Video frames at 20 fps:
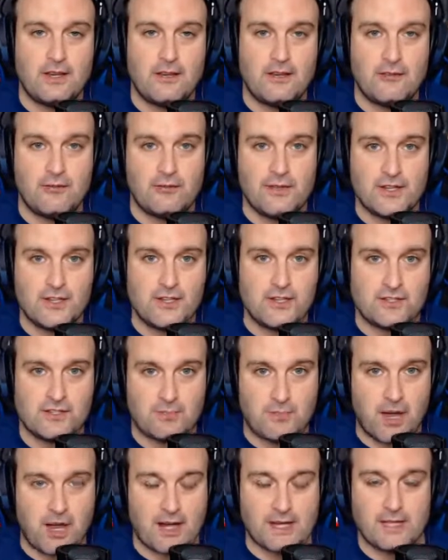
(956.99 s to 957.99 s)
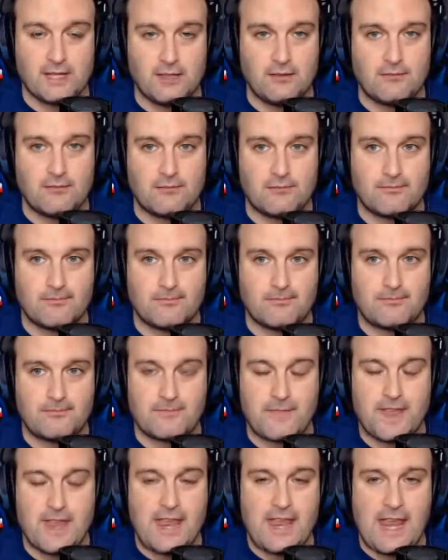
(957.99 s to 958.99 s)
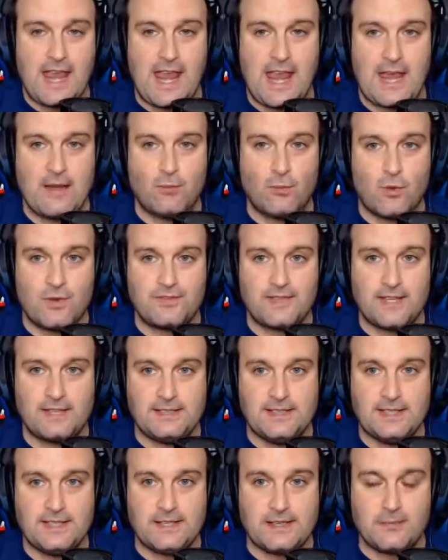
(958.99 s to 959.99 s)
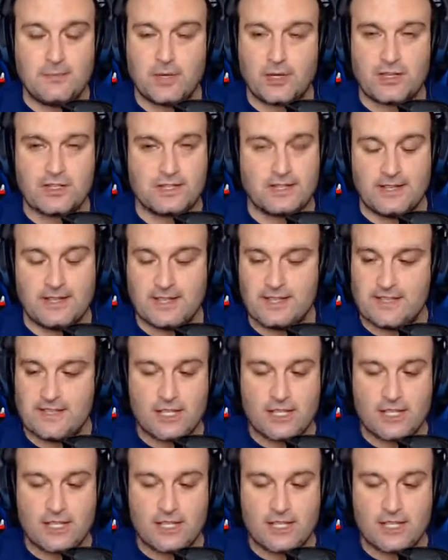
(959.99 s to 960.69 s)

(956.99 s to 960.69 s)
Vision's body and what they needed, because they